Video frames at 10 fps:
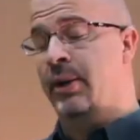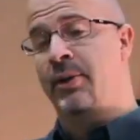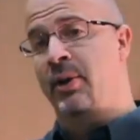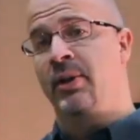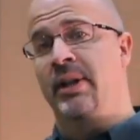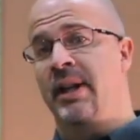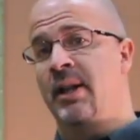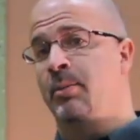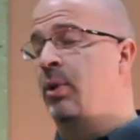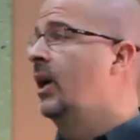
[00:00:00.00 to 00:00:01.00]
Thirdly,
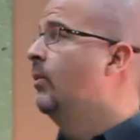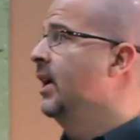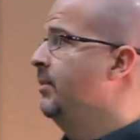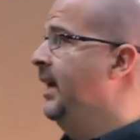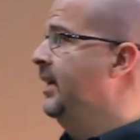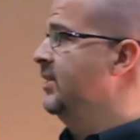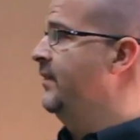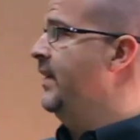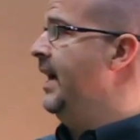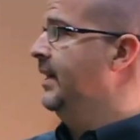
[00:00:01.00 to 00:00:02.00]
another point I want to make is the
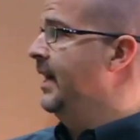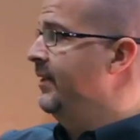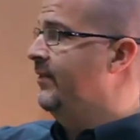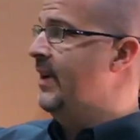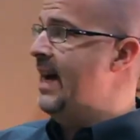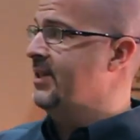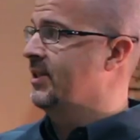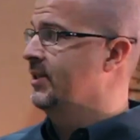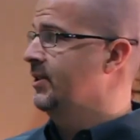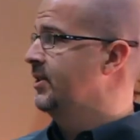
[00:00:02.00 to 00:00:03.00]
fact that
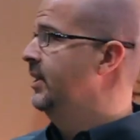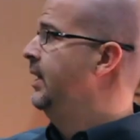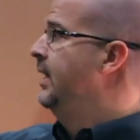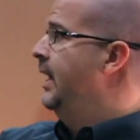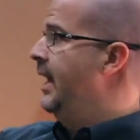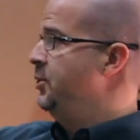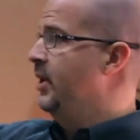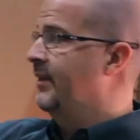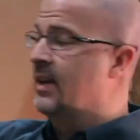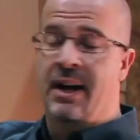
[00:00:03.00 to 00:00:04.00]
fasteners, as you
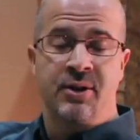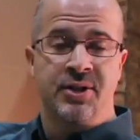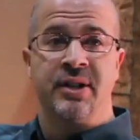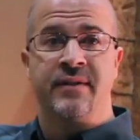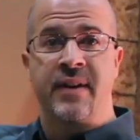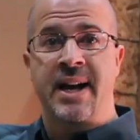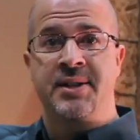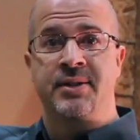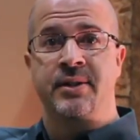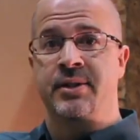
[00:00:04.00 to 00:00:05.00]
have countersunk
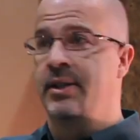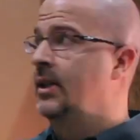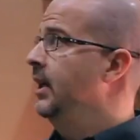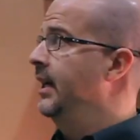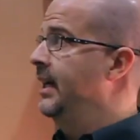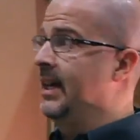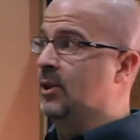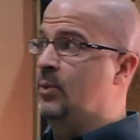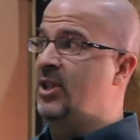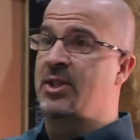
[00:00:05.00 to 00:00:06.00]
fasteners, again,
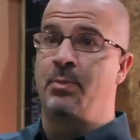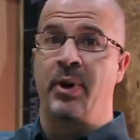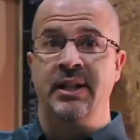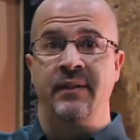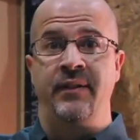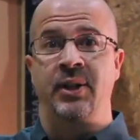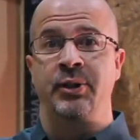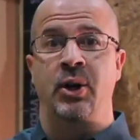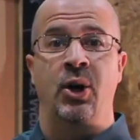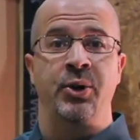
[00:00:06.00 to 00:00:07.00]
as we sprayed the field,
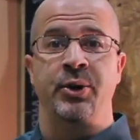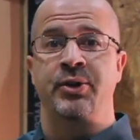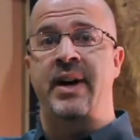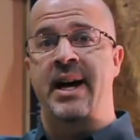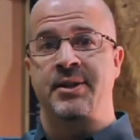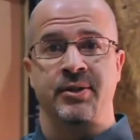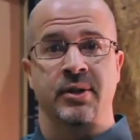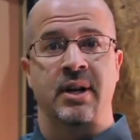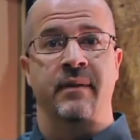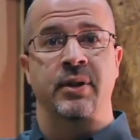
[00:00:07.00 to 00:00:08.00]
all those fasteners
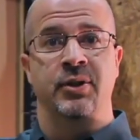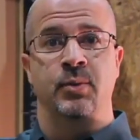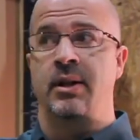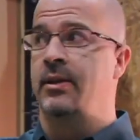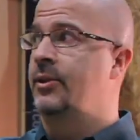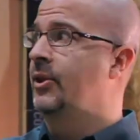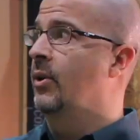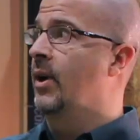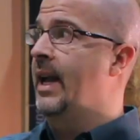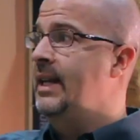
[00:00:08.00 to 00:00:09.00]
are covered as well.
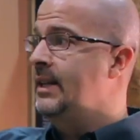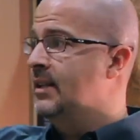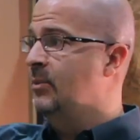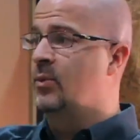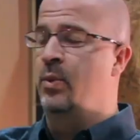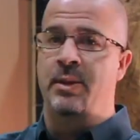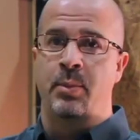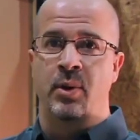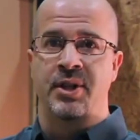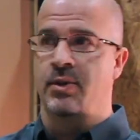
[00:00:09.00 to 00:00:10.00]
So any type of weak
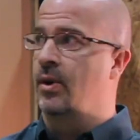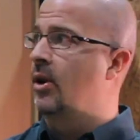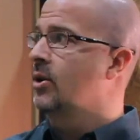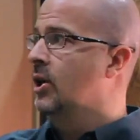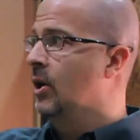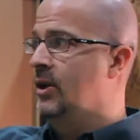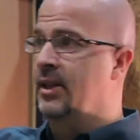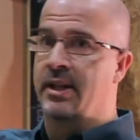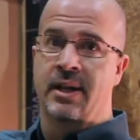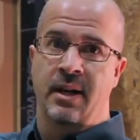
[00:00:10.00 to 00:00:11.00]
points are all
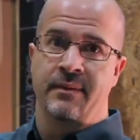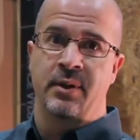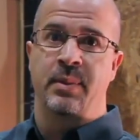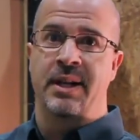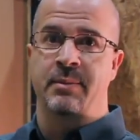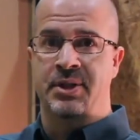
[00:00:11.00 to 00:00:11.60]
coated and covered by the